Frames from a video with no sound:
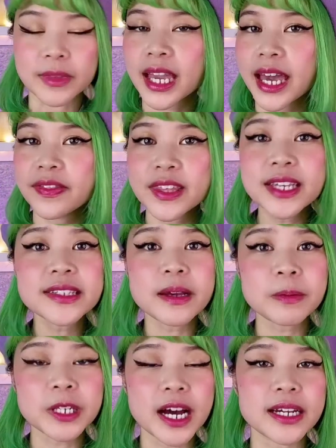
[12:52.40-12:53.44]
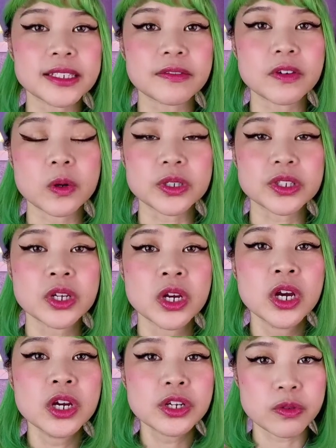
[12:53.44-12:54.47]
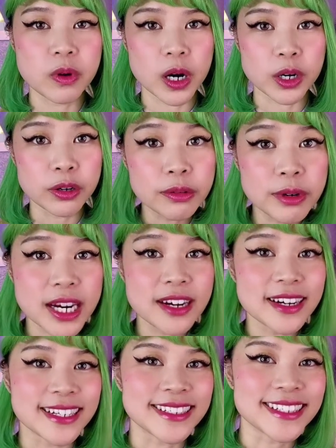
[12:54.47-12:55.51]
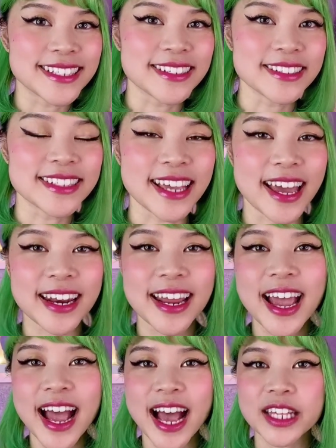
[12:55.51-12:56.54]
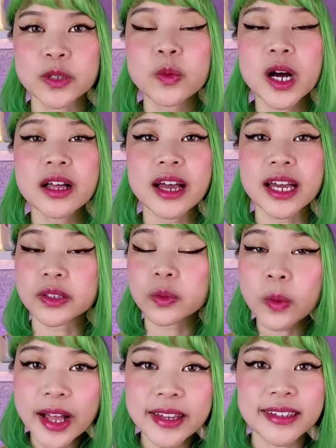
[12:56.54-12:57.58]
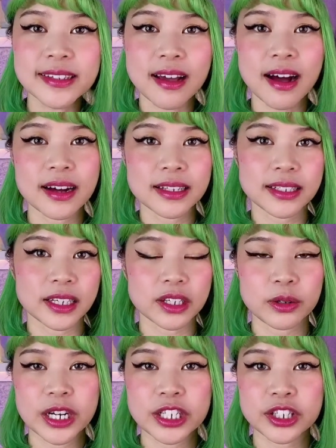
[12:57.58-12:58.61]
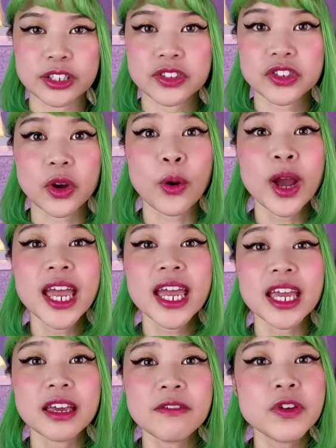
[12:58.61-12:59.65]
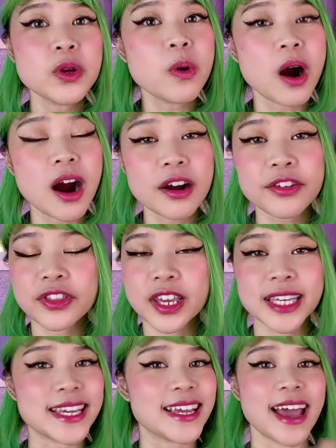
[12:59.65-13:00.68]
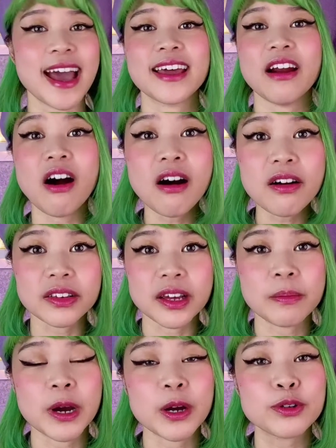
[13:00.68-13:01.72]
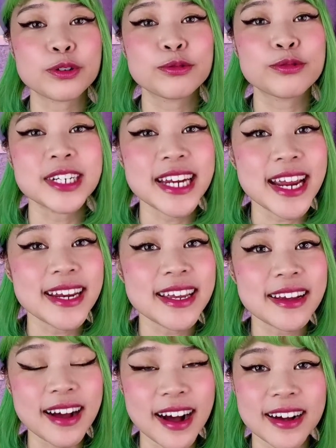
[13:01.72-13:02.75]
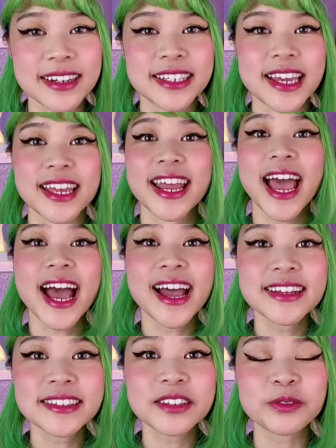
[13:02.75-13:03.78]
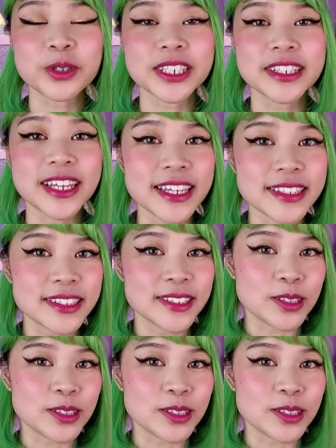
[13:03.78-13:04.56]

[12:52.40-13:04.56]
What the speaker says: And this applies, of course, to our career and skill set as well as content creation. So if you are thinking at all about creating content as it relates to